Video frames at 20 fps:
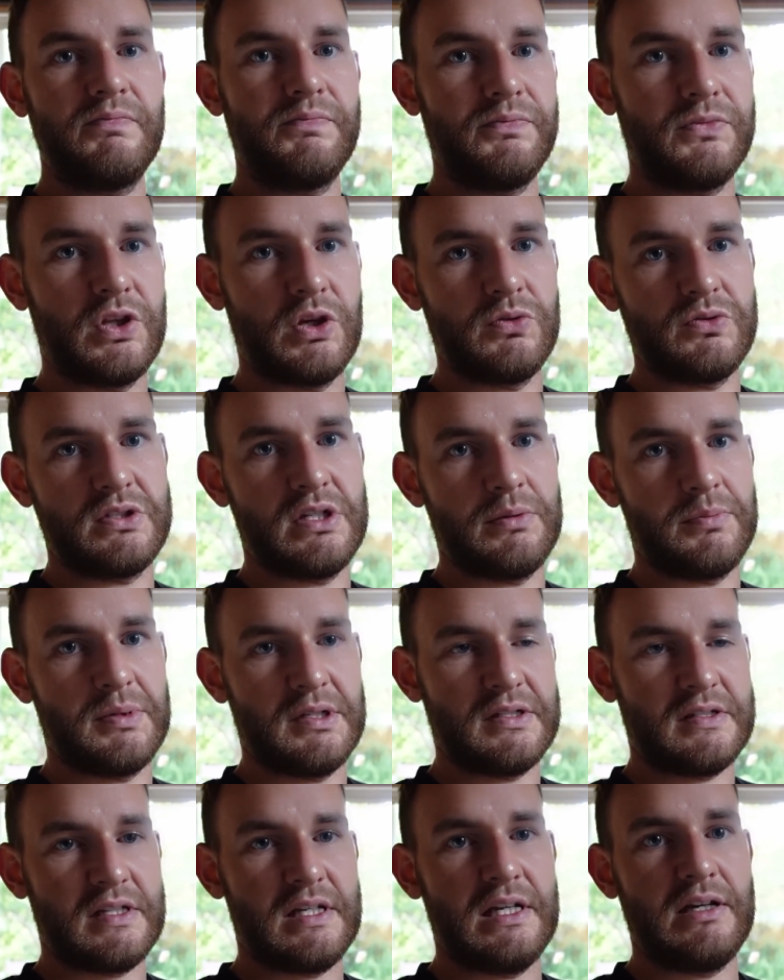no
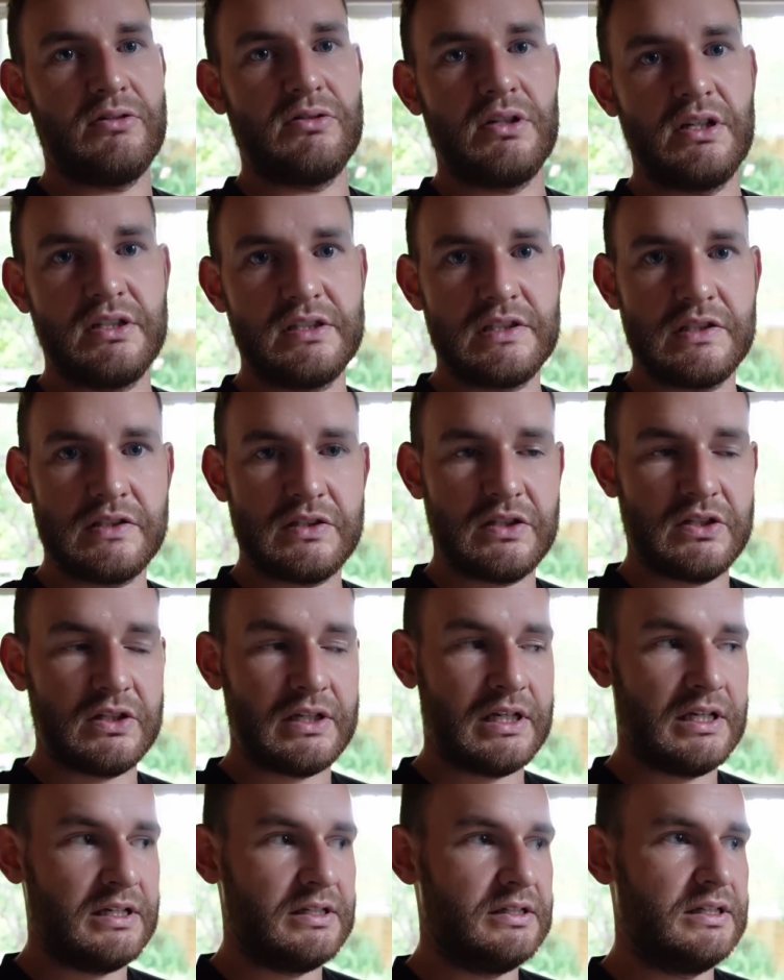CPC on lighting
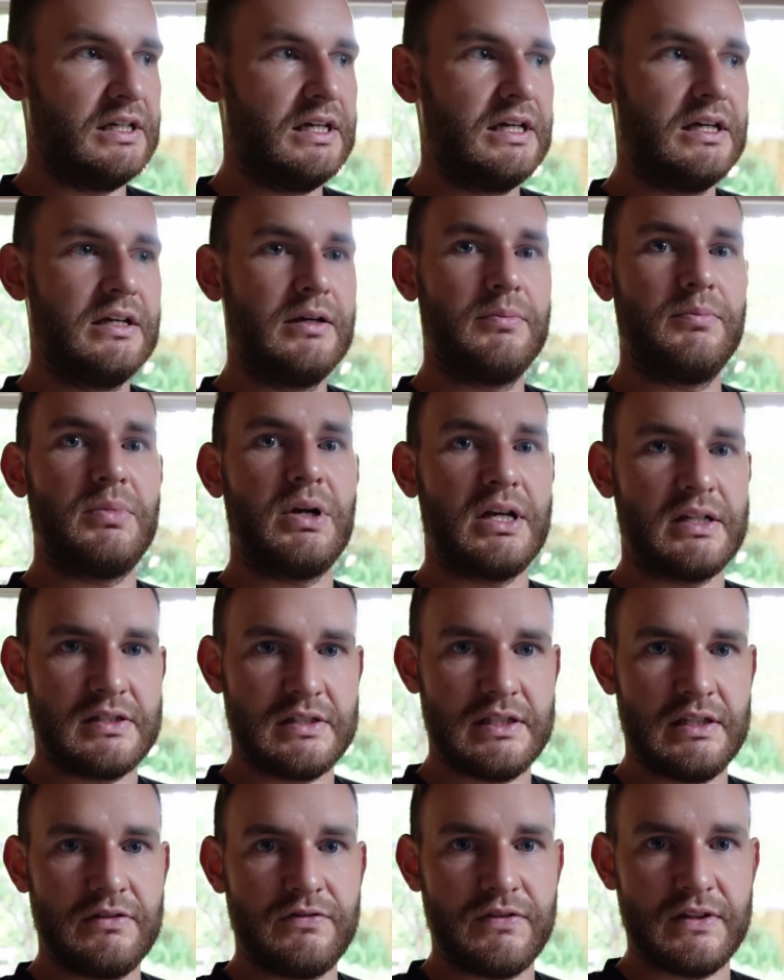circuit,
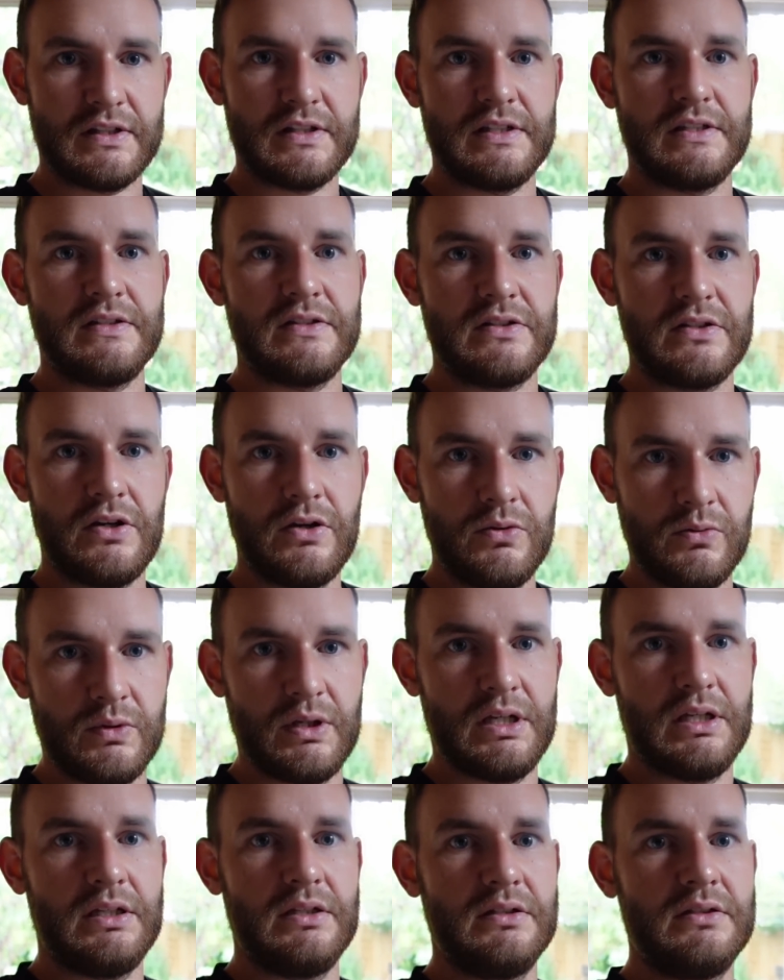plastic fittings
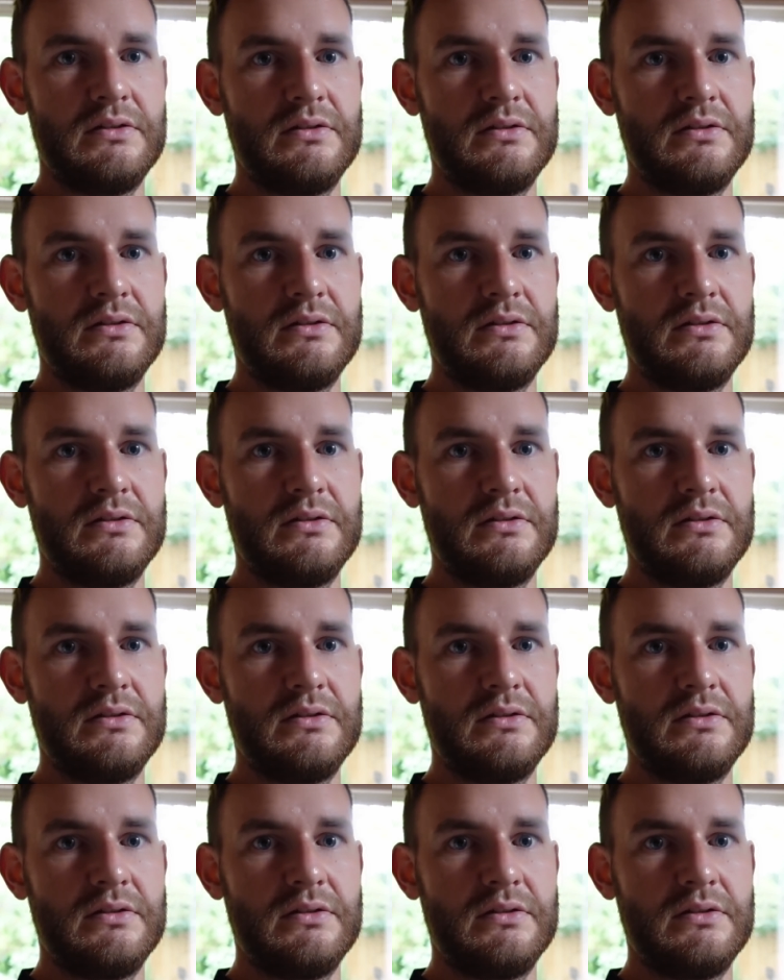only.